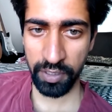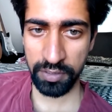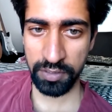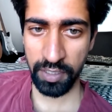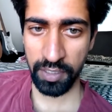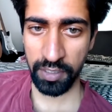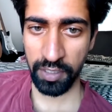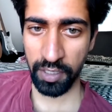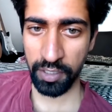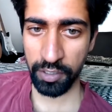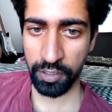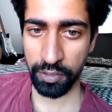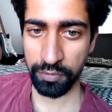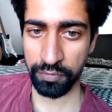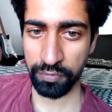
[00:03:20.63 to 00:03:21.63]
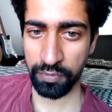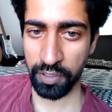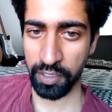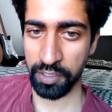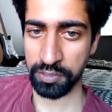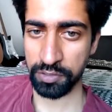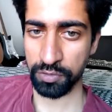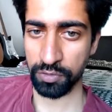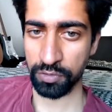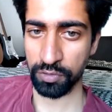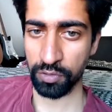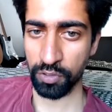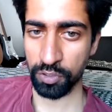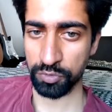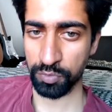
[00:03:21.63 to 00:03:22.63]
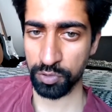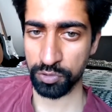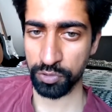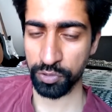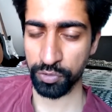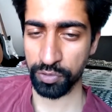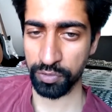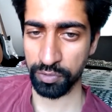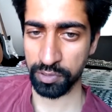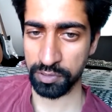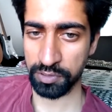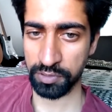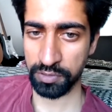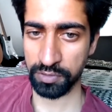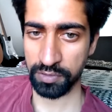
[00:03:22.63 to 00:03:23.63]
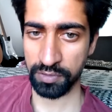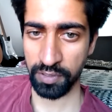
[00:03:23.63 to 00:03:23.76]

as the entirety of creation or the cosmos or the universe,